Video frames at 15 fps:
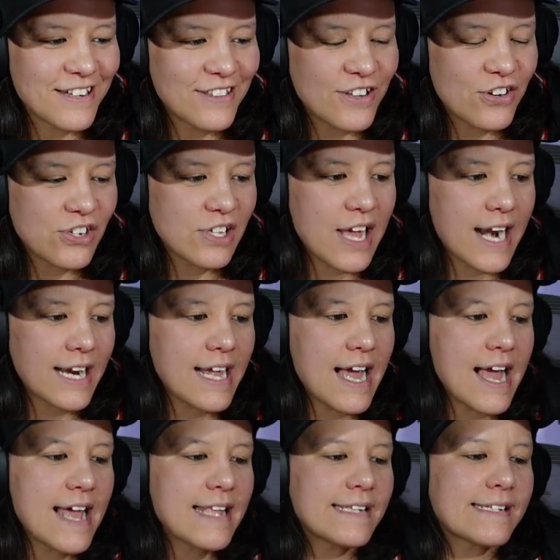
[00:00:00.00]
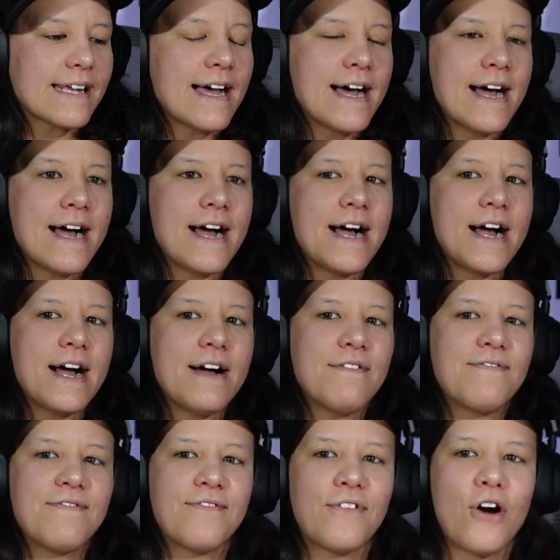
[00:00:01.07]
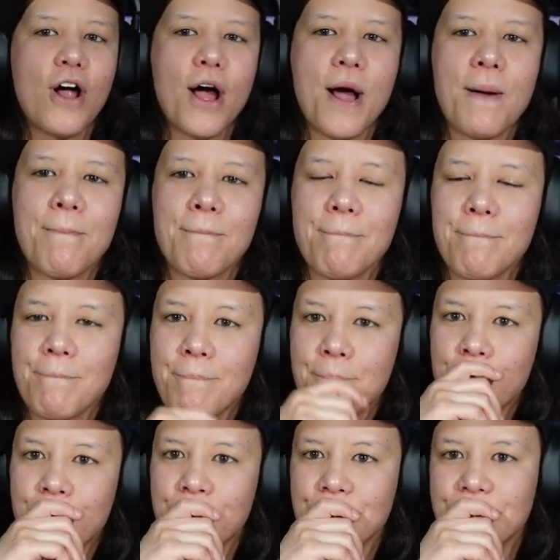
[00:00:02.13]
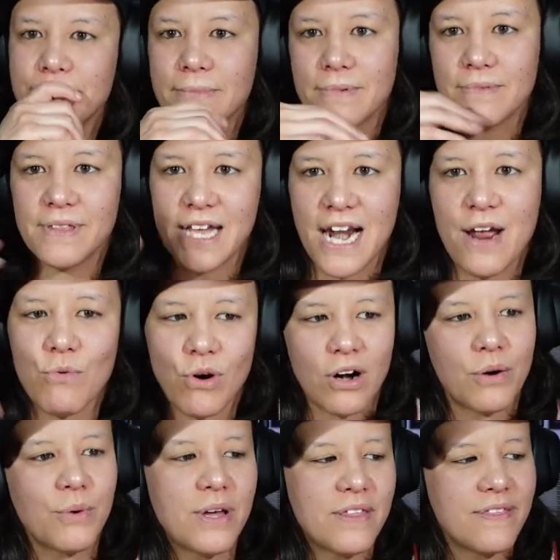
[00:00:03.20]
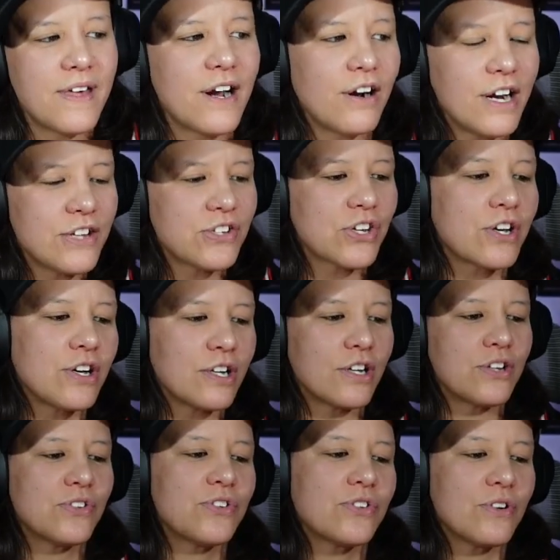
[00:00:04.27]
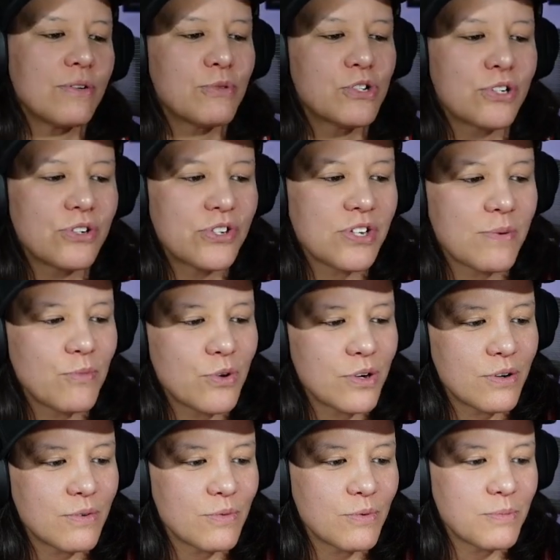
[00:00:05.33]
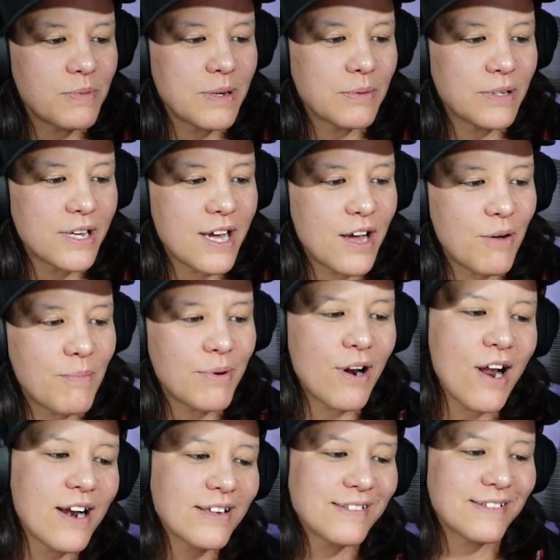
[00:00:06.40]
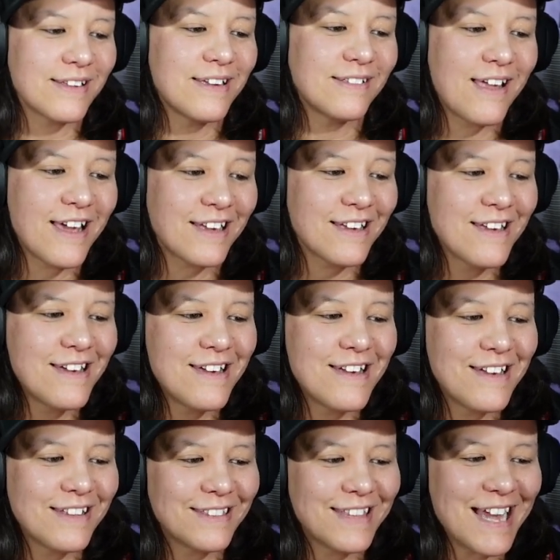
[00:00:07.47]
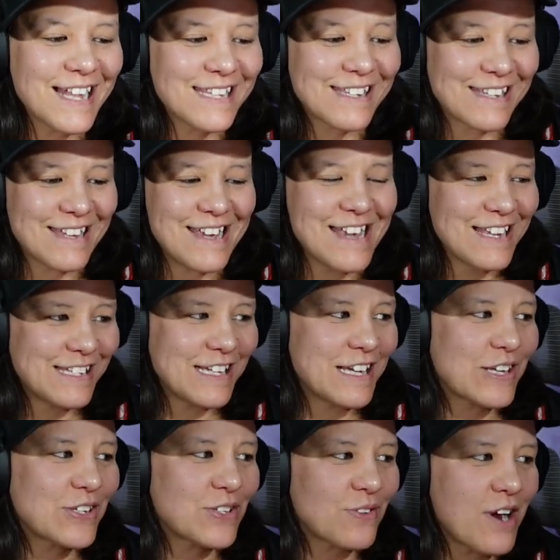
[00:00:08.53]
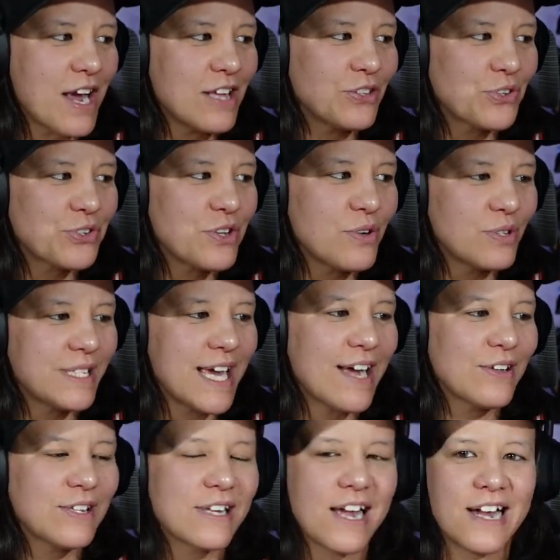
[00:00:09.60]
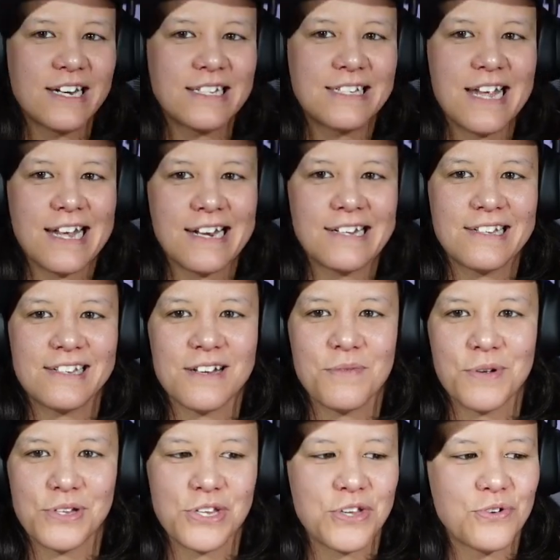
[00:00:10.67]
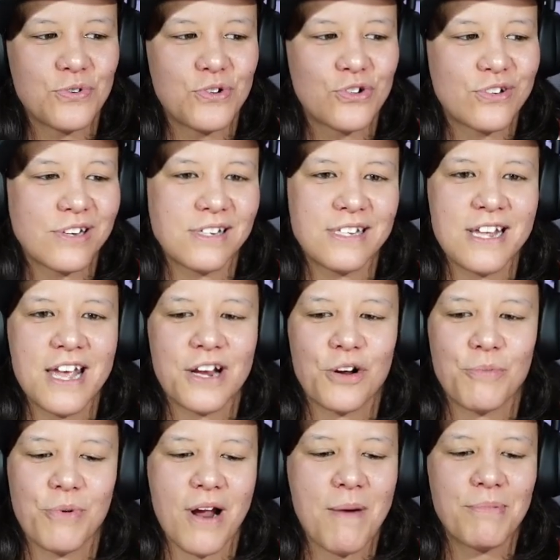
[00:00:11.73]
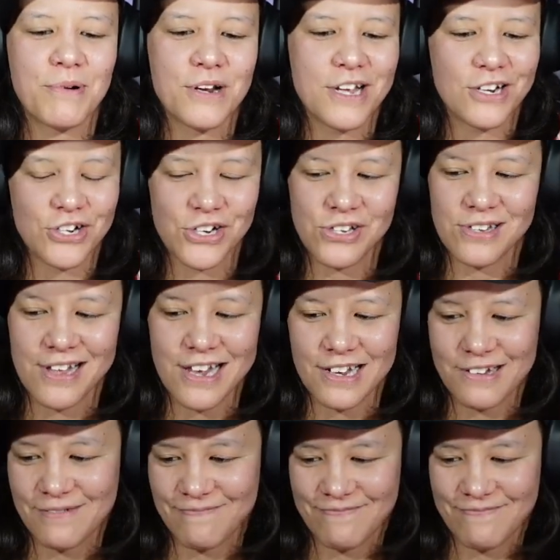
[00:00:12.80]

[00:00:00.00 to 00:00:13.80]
There's a lot of guys uh, from that I work with that are into cars, so I'm sure someone would be able to help. But honestly, like that's easiest, right? There's no downside to taking it to someone's huge 60 acre property and just like